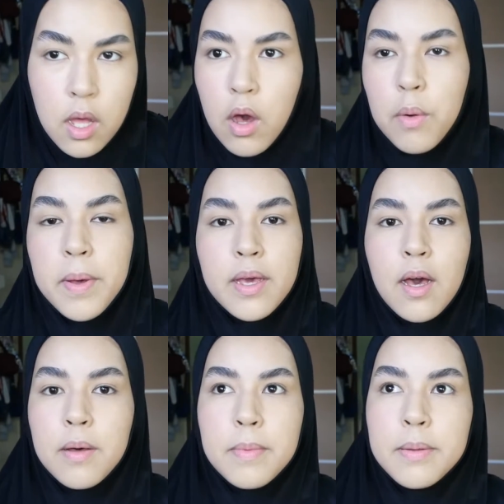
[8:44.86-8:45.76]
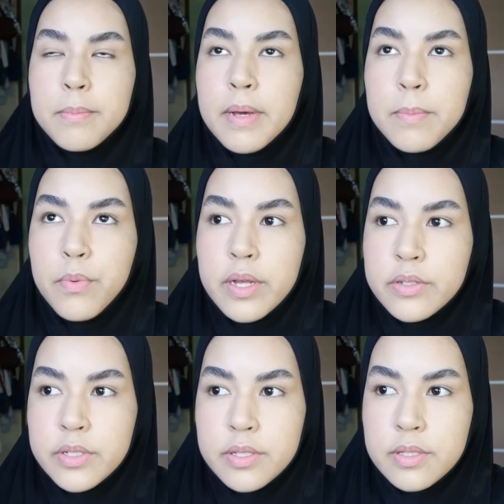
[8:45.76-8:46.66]
oh my god, my brain
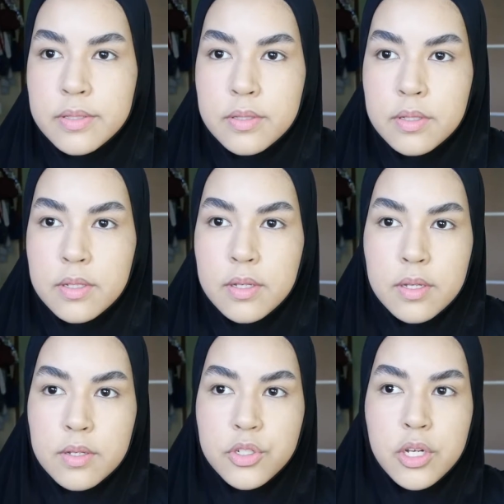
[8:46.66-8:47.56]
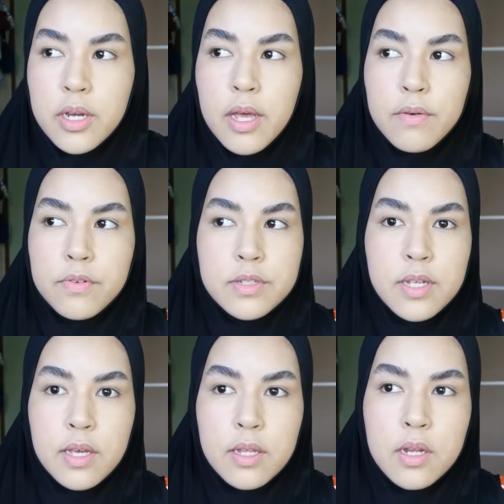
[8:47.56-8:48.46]
just shut down for a
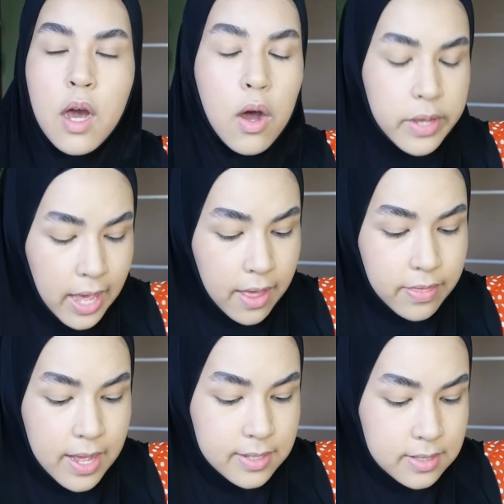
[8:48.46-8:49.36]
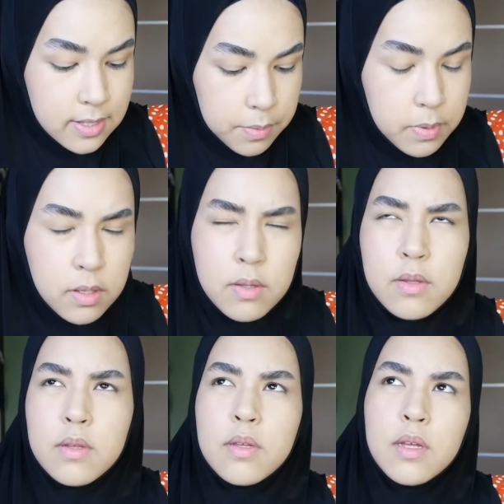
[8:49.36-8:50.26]
second. Oh yeah, that's,
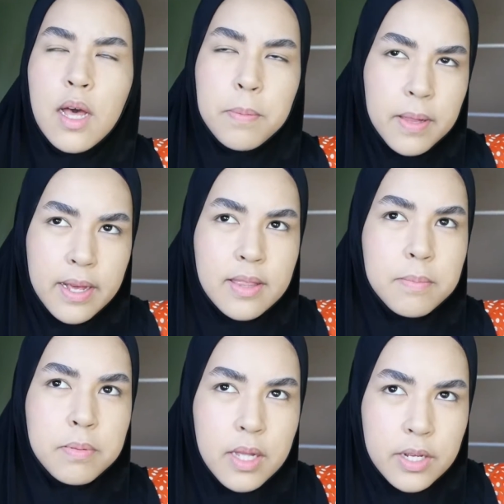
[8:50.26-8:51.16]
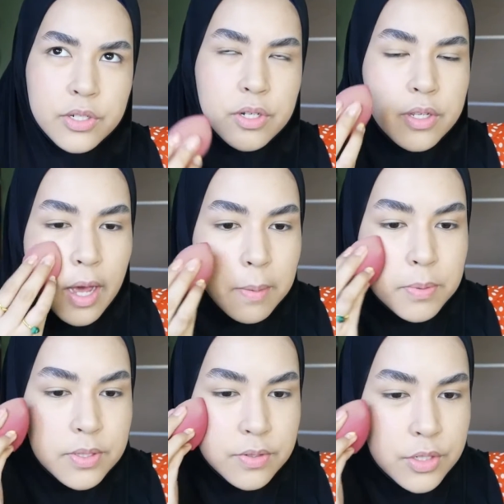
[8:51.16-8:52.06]
apply the blush on your
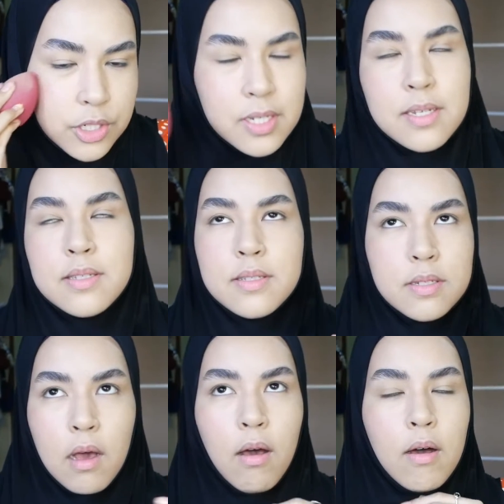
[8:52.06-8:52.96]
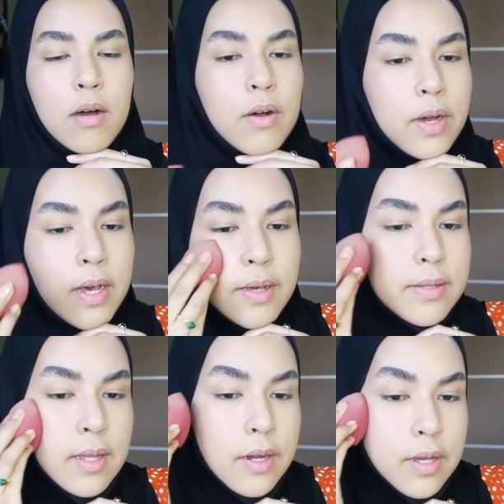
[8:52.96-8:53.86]
apples or your cheeks, duh. Okay,
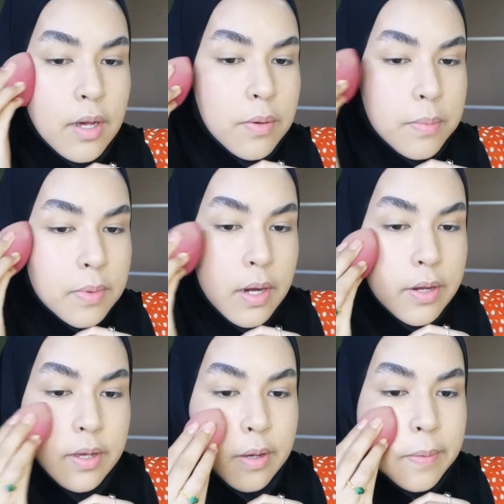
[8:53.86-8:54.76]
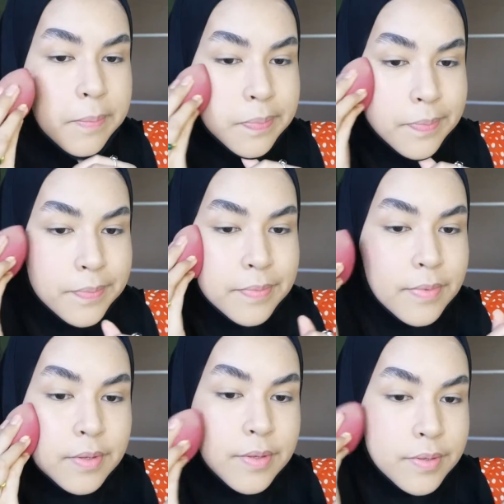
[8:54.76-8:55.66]
there you go, there you go.
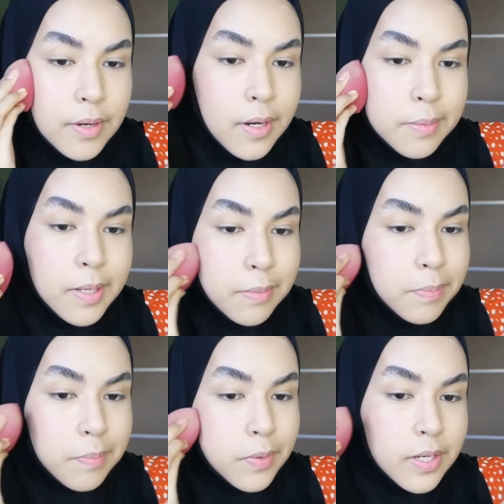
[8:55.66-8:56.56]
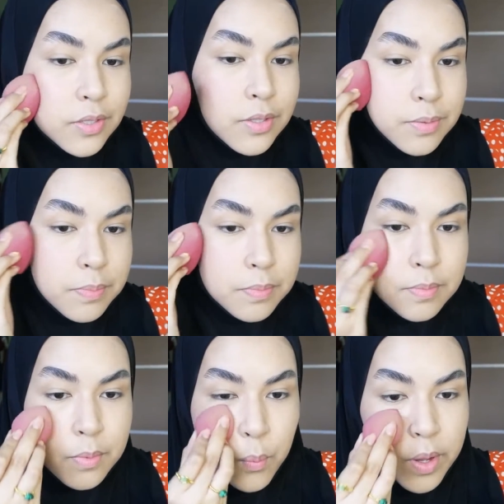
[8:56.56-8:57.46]
Sorry, my brain just
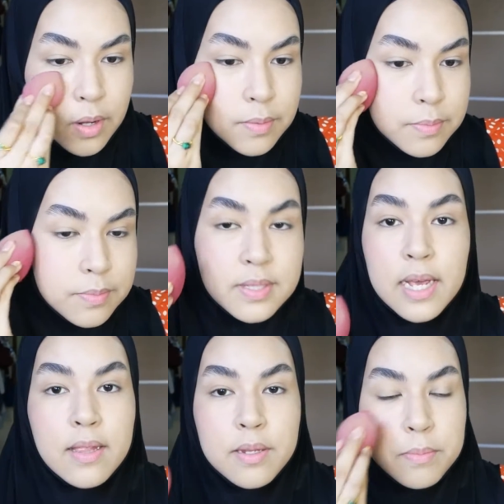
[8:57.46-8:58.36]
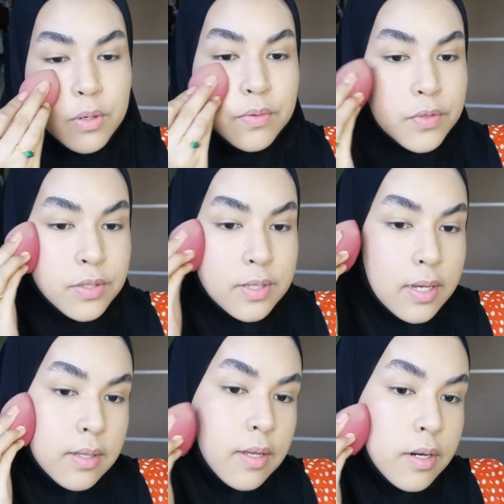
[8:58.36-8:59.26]
went silent mode for a
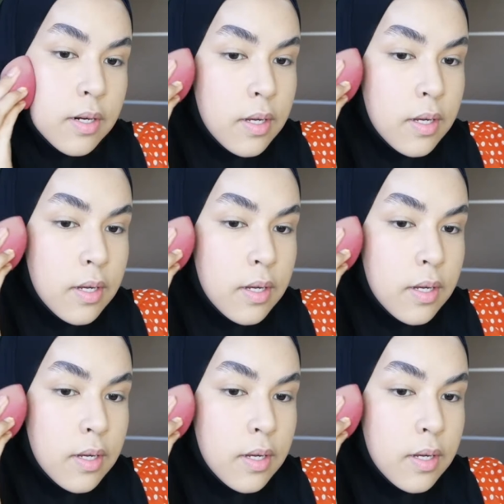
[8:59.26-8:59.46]
second there.